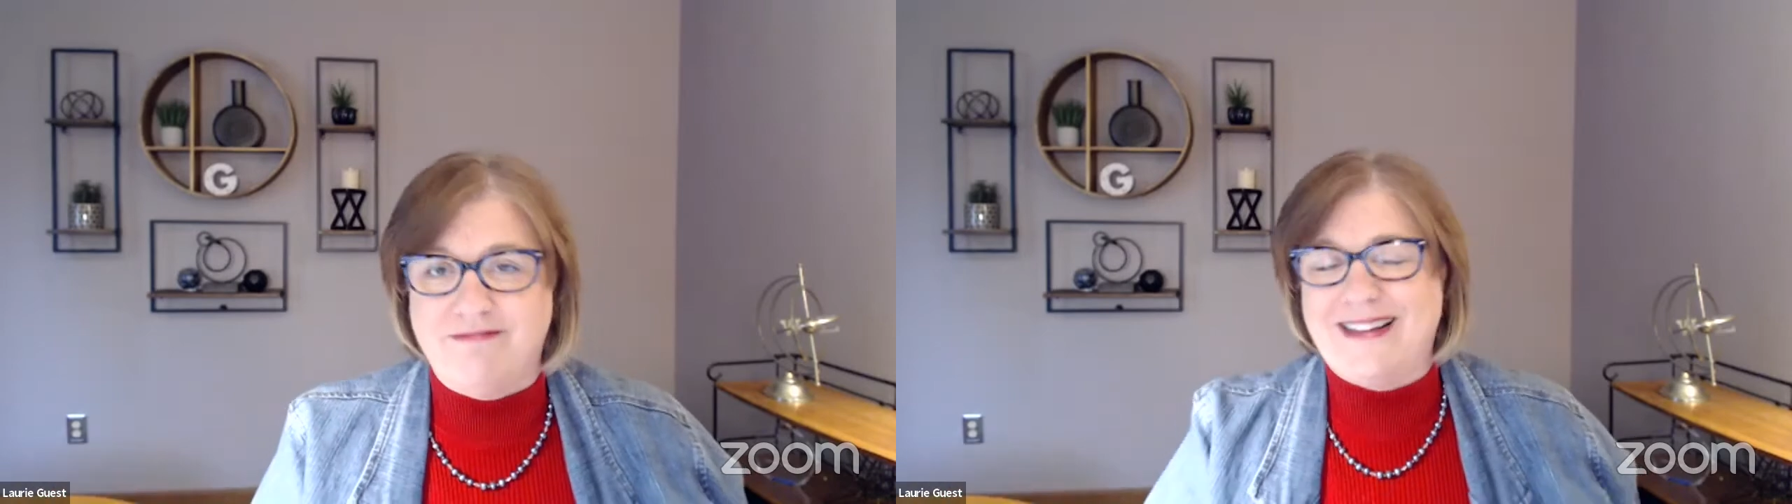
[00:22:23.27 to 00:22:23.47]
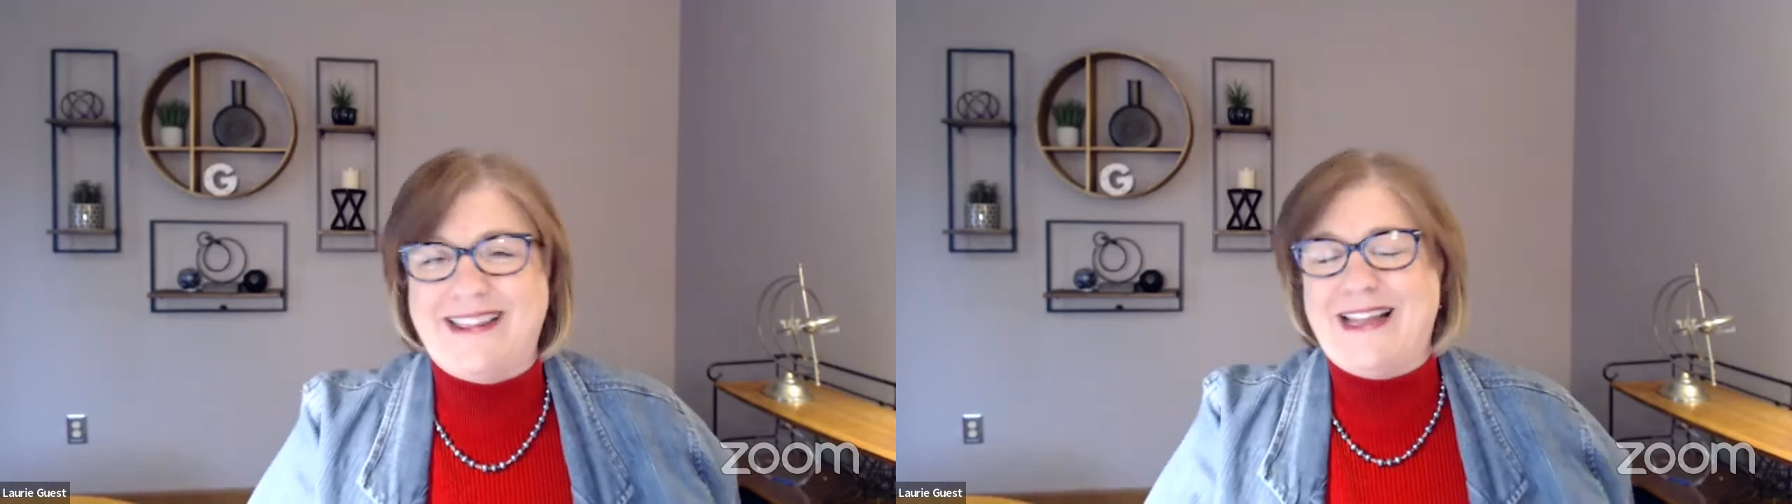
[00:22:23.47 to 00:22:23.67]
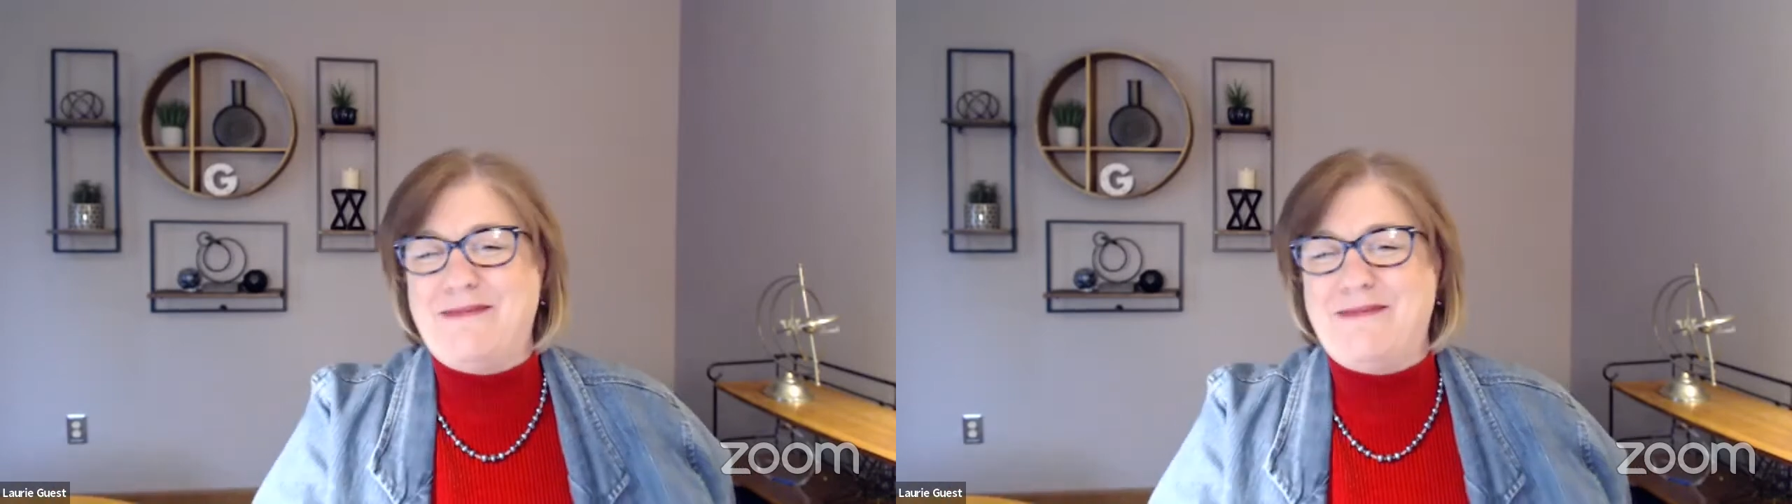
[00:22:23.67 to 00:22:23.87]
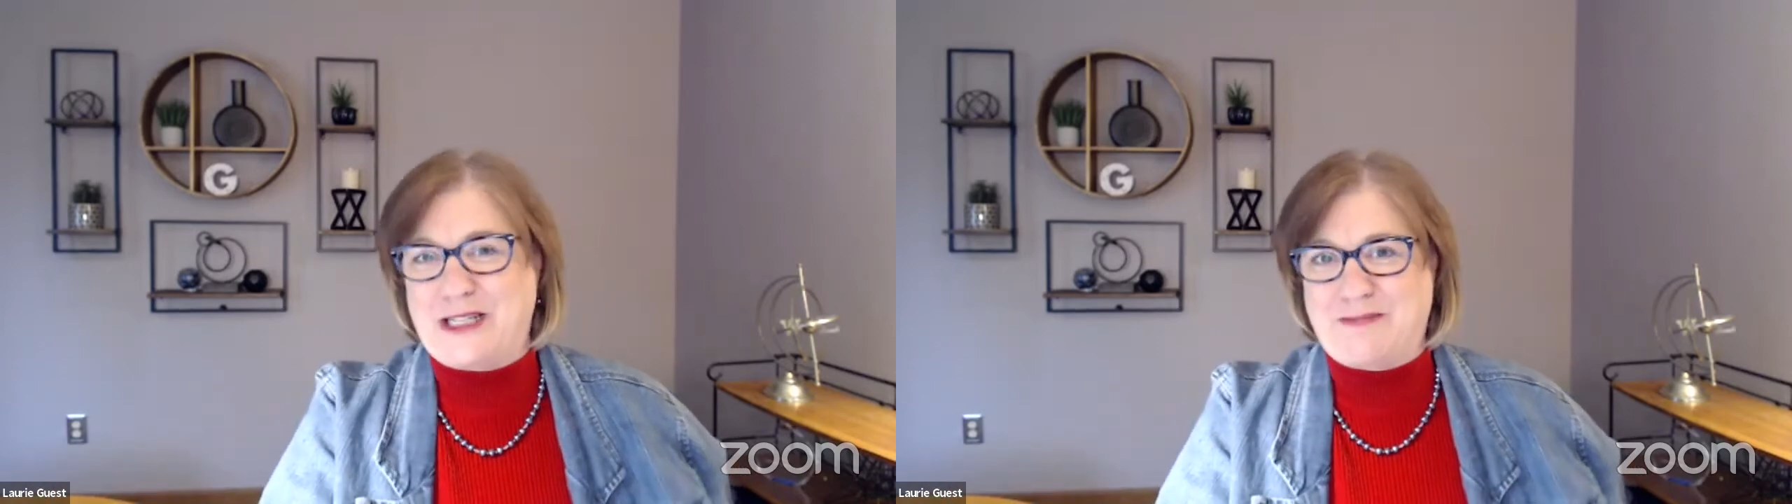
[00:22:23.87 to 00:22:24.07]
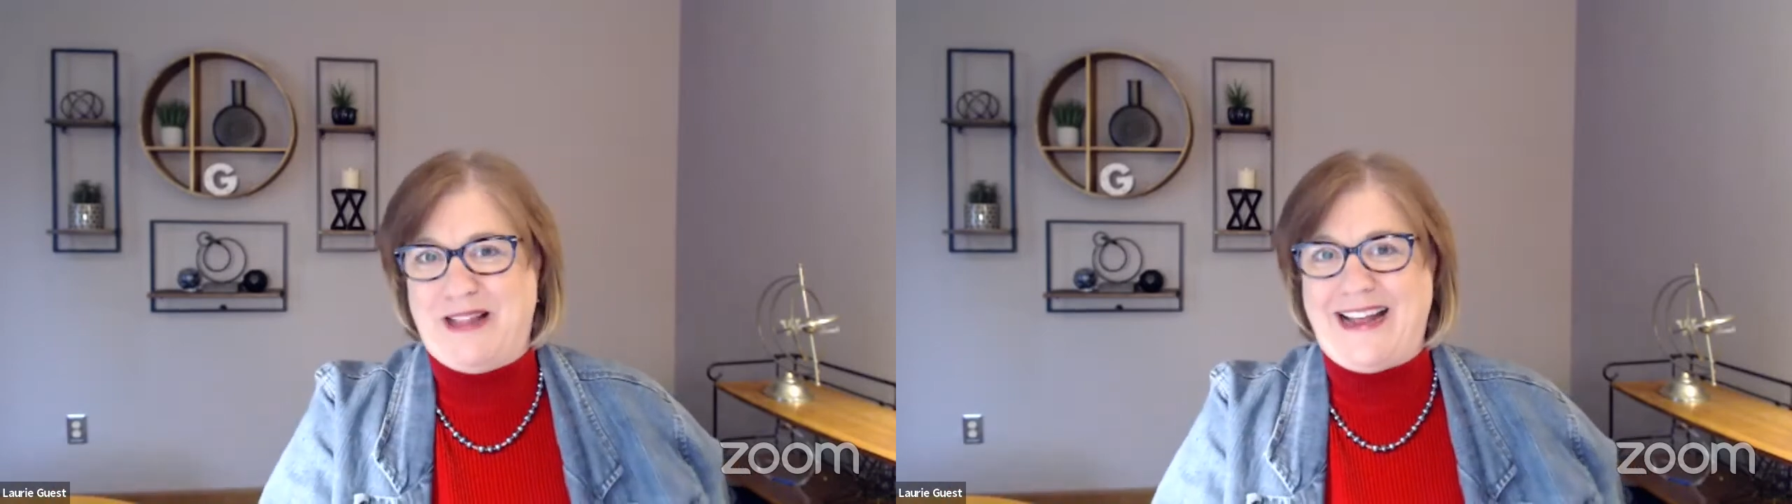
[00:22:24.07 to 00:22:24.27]
Let me
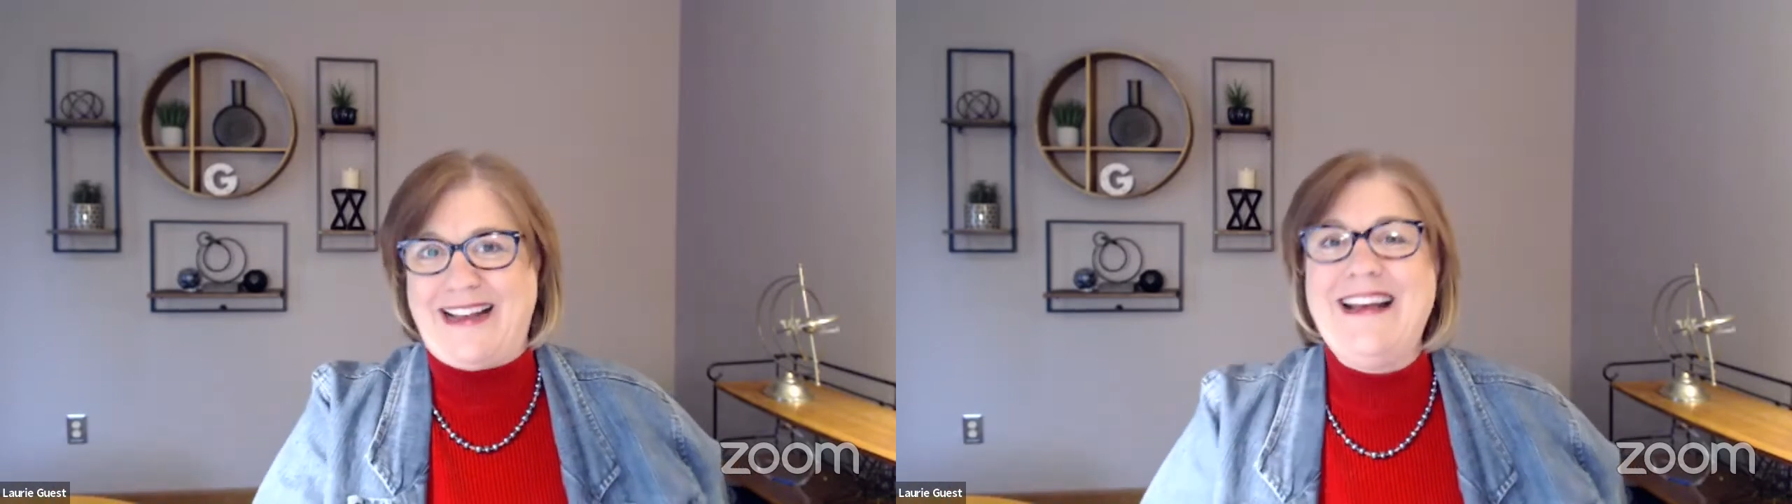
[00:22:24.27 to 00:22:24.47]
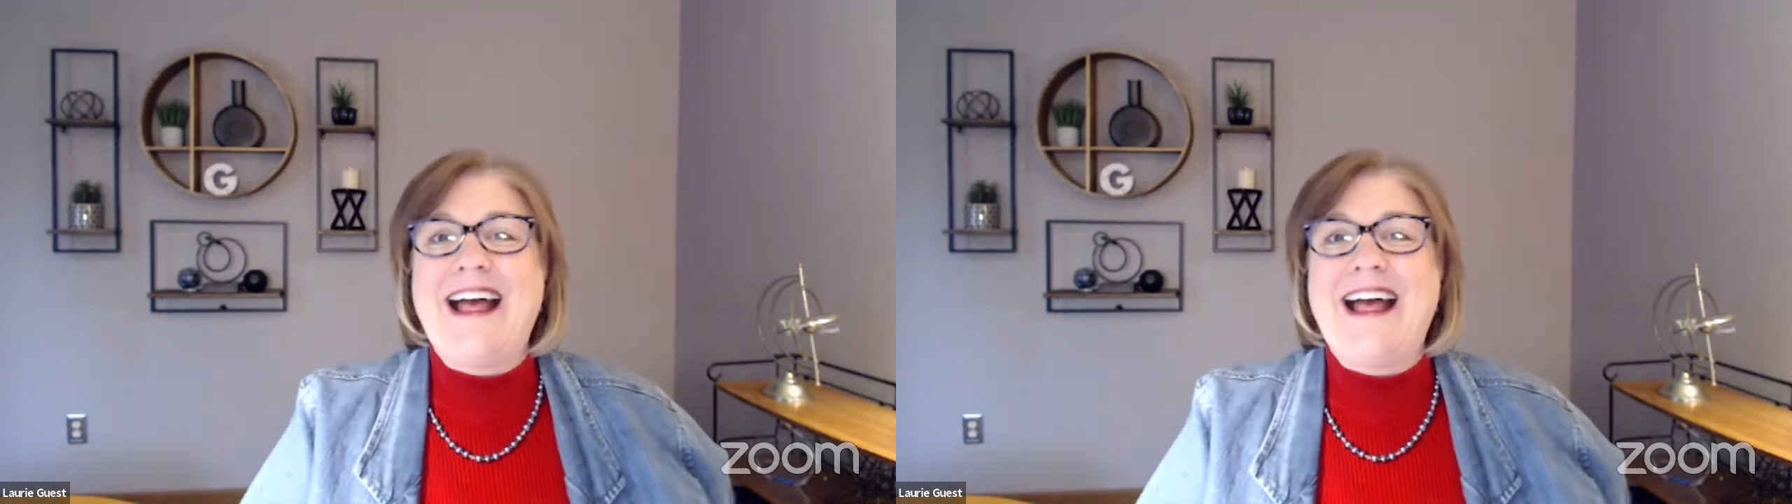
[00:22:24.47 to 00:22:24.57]
explain.